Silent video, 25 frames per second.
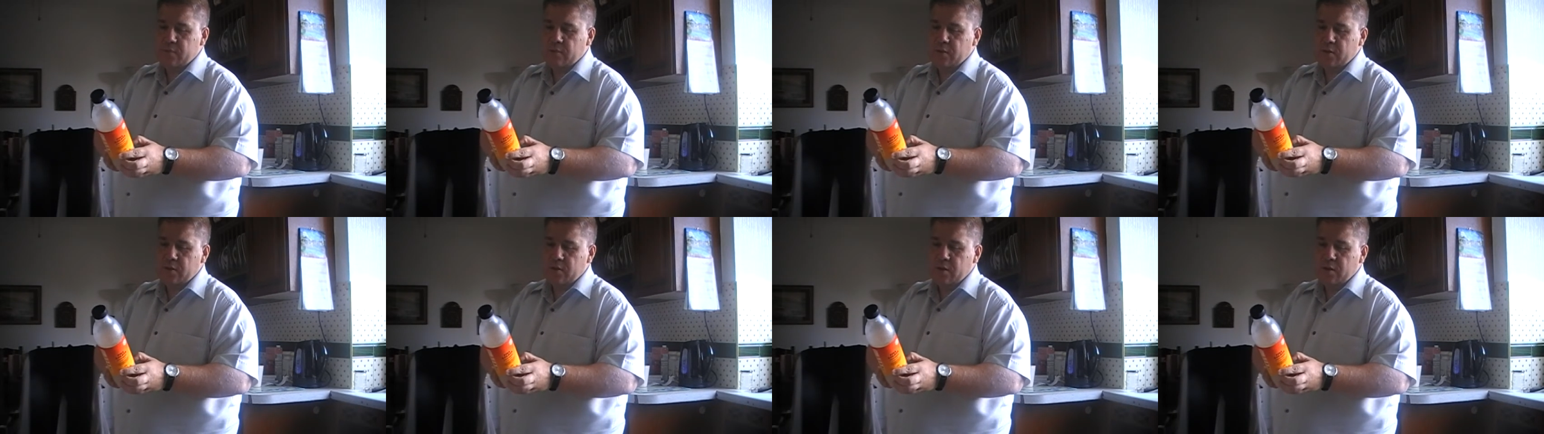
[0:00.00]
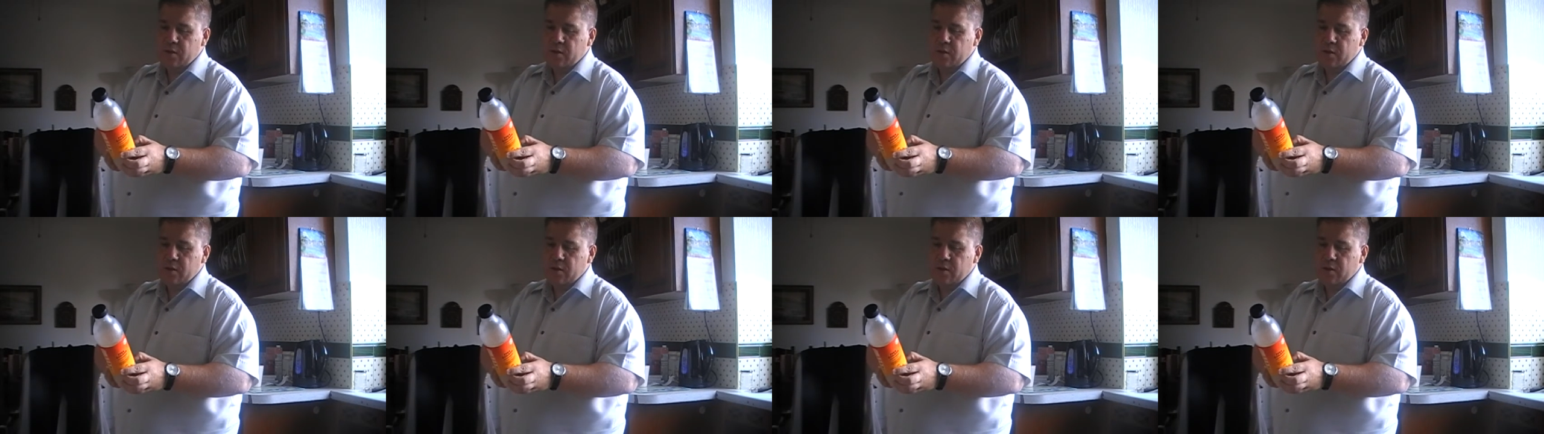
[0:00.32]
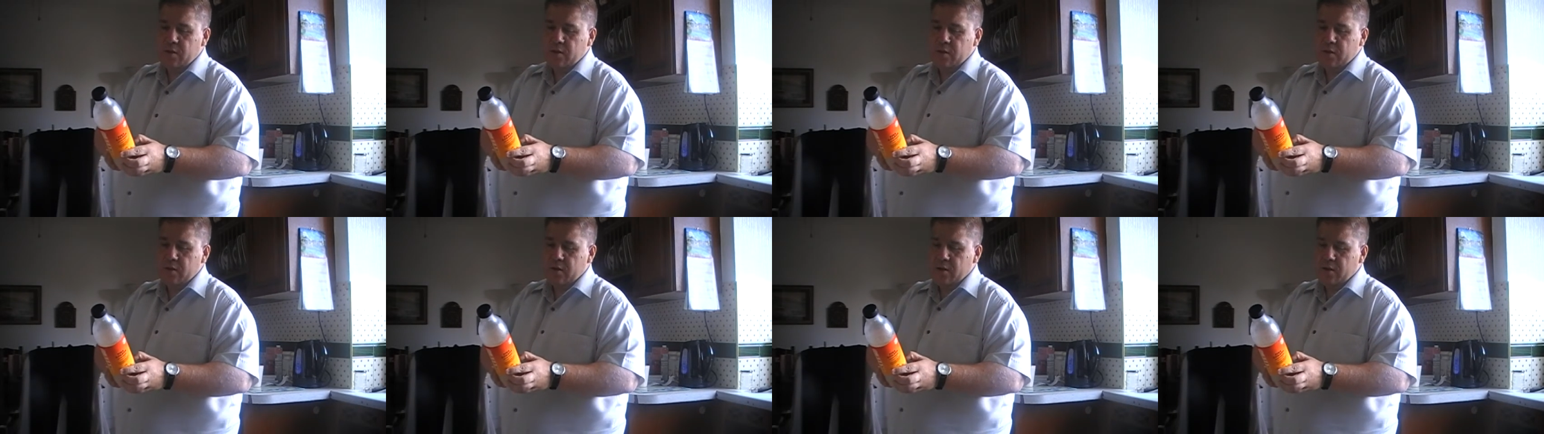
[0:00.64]

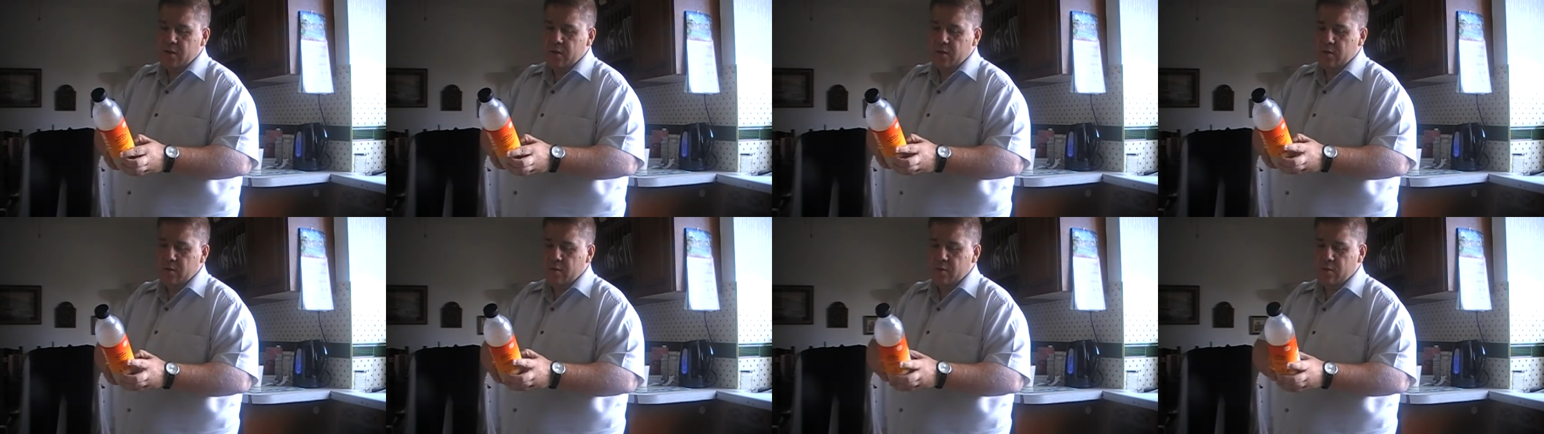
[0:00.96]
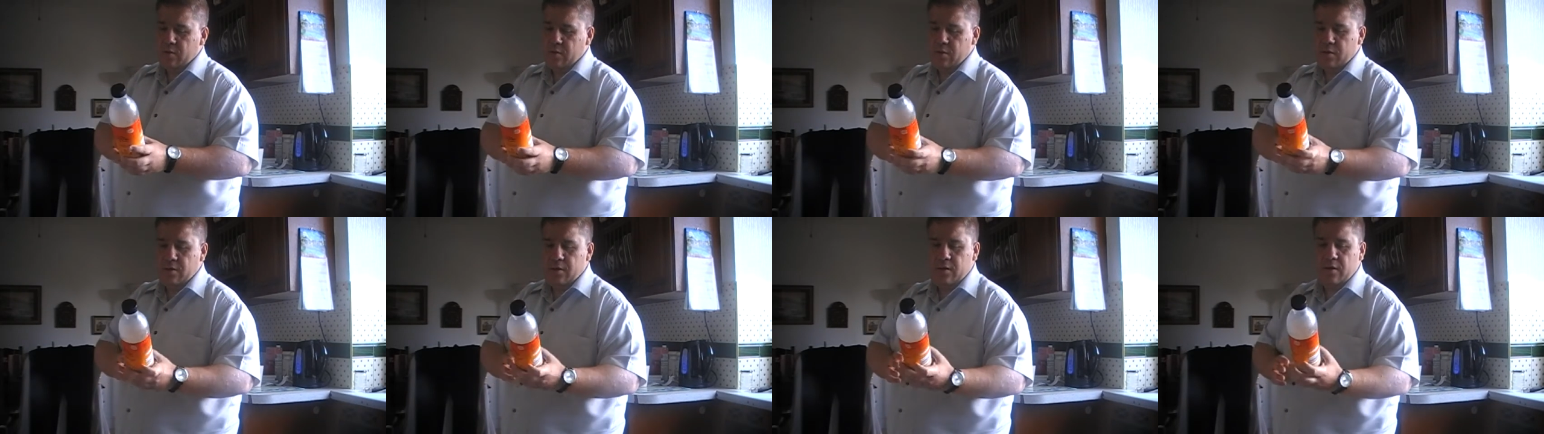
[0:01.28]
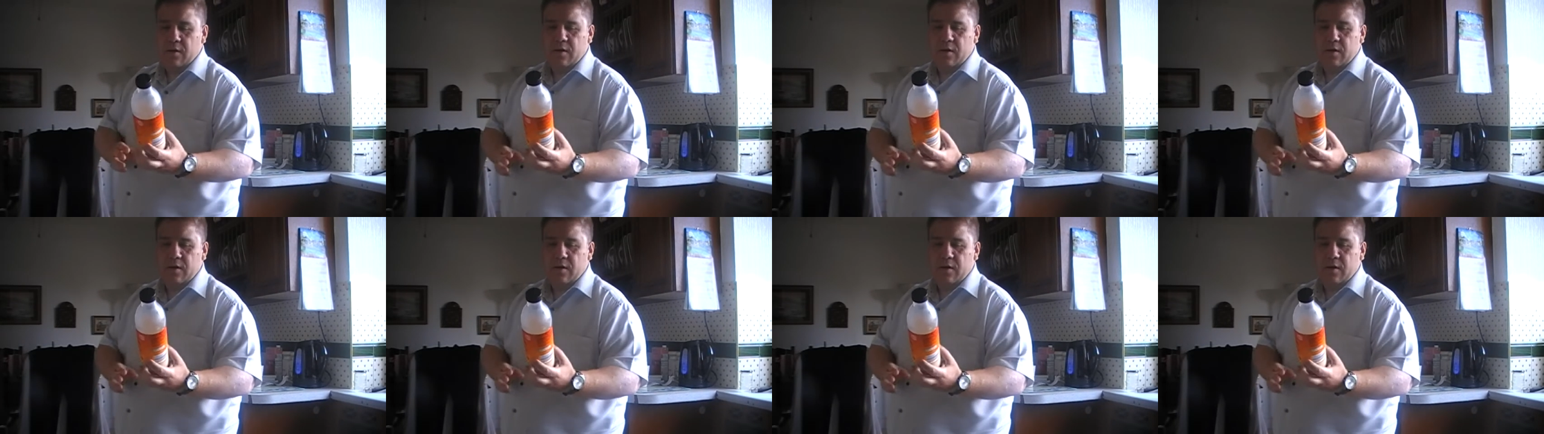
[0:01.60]
No one is speaking in this clip.